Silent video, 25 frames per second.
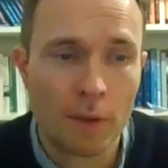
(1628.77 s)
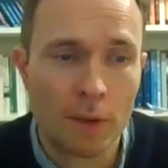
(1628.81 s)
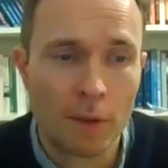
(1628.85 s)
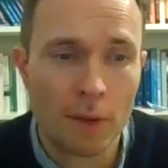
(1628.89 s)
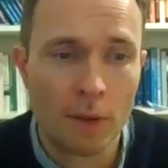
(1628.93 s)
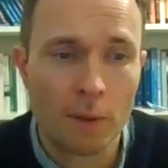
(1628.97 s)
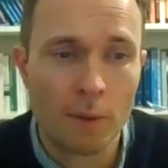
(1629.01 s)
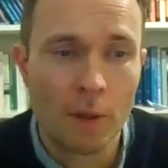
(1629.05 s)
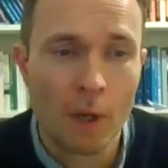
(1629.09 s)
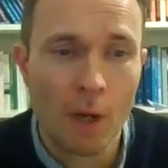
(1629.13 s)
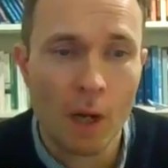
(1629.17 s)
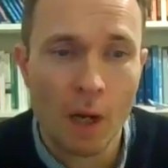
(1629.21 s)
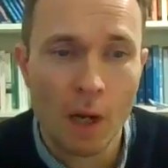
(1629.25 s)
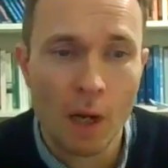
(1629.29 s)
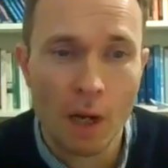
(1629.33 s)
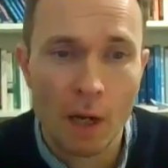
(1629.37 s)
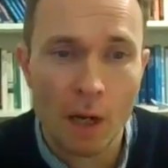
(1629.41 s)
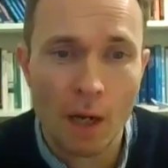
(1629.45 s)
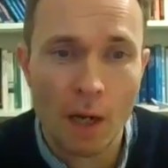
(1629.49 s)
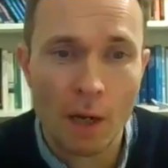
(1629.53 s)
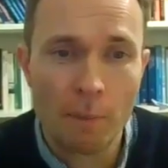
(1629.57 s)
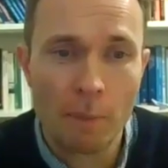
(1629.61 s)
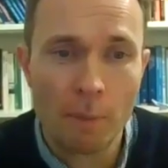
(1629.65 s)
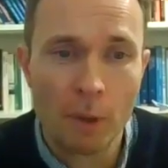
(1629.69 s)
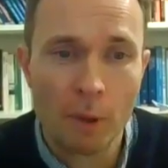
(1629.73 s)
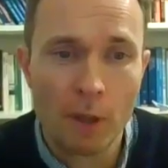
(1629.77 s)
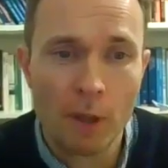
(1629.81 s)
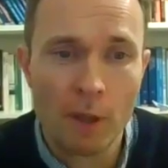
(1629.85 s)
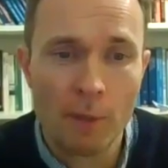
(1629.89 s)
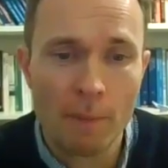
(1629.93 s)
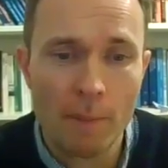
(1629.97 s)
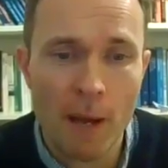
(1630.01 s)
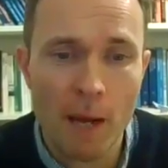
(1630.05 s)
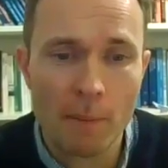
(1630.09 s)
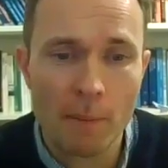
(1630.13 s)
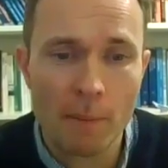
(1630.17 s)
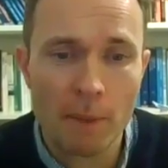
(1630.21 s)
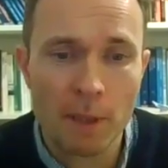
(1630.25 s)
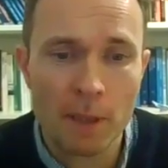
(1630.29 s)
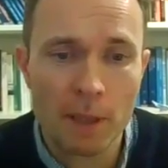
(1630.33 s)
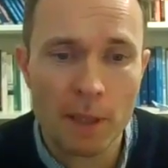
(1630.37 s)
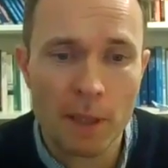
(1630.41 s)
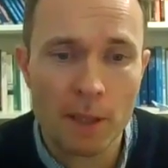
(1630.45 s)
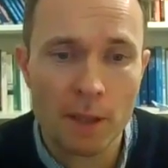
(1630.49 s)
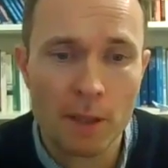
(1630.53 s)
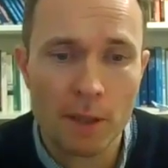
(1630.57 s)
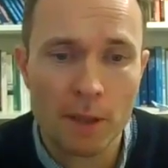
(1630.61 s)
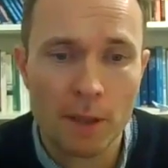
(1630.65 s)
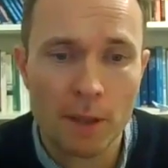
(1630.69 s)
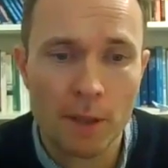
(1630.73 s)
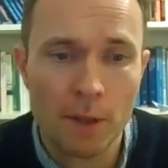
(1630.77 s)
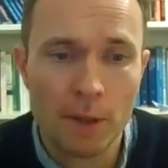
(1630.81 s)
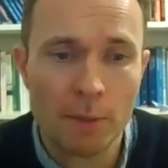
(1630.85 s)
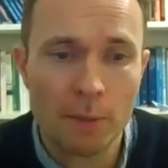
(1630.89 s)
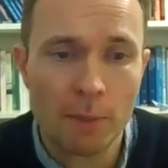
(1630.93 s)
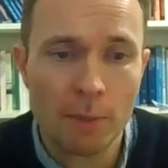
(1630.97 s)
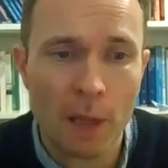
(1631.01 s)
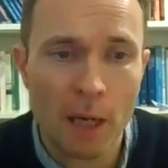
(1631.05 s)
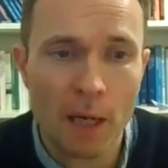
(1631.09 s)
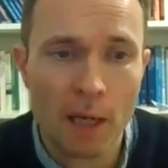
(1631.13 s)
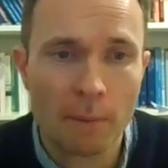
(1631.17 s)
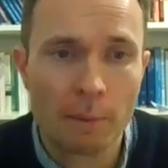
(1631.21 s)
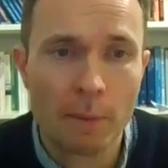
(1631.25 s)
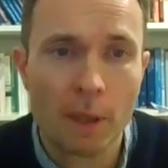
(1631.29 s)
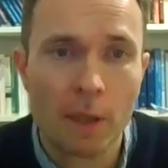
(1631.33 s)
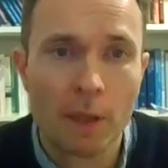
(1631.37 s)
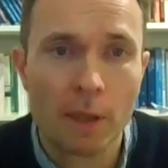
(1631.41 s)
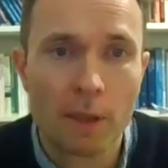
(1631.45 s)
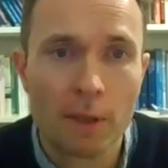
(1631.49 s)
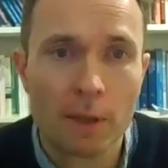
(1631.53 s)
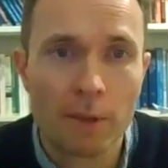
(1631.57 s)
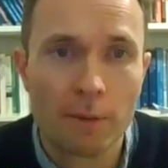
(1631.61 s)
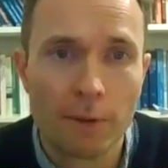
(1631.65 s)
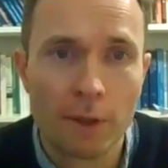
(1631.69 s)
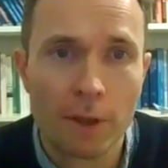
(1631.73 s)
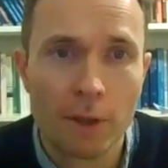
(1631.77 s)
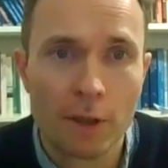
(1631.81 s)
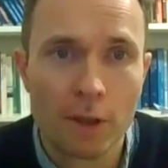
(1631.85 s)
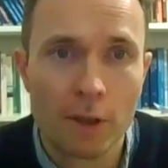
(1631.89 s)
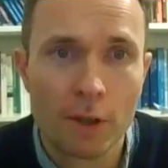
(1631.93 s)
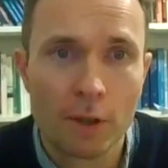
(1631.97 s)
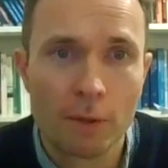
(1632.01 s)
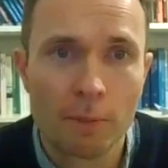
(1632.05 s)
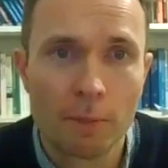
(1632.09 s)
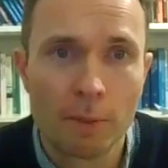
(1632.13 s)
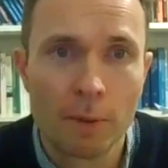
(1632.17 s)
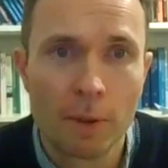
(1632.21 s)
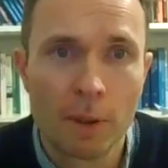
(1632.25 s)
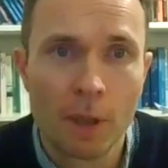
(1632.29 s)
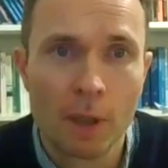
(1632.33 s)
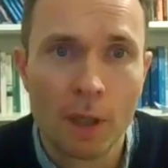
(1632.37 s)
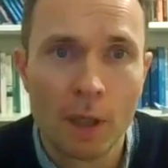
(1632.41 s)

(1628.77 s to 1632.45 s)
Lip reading: So I put an amendment into the new planning bill that's finishing up